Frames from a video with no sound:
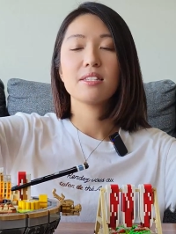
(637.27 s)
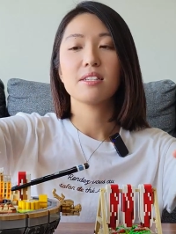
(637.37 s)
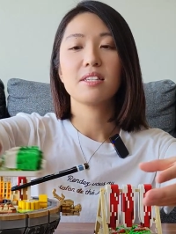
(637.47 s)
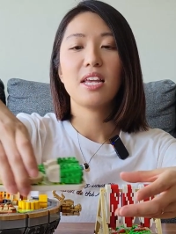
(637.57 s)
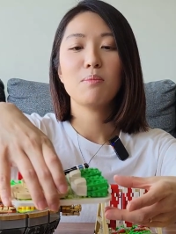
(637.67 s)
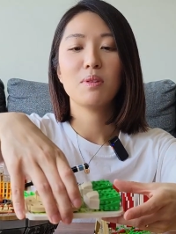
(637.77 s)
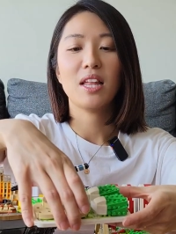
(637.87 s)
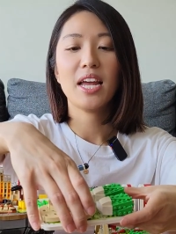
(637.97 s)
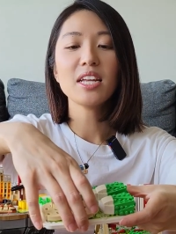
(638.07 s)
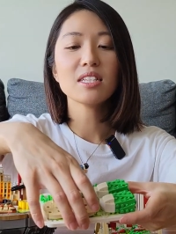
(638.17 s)
the same
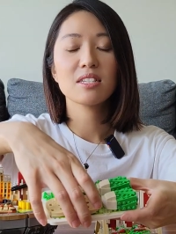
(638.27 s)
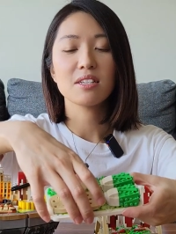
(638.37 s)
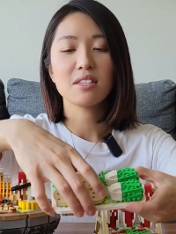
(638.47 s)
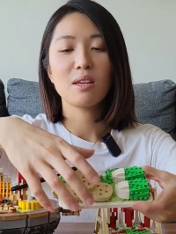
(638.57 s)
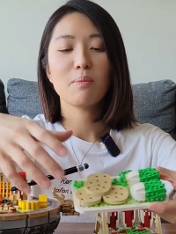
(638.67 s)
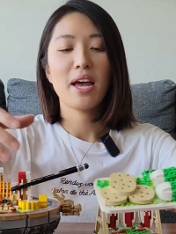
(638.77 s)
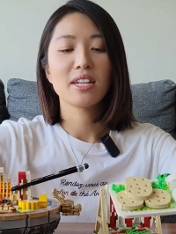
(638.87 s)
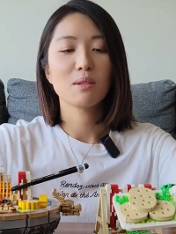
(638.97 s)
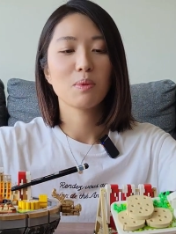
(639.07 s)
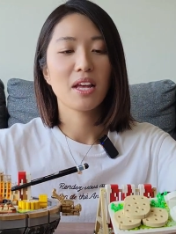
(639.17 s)
plate, the same
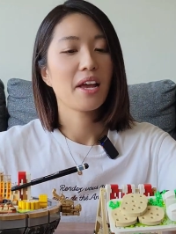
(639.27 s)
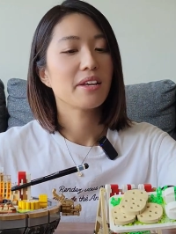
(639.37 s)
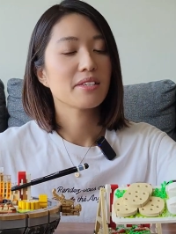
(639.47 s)
panda plate,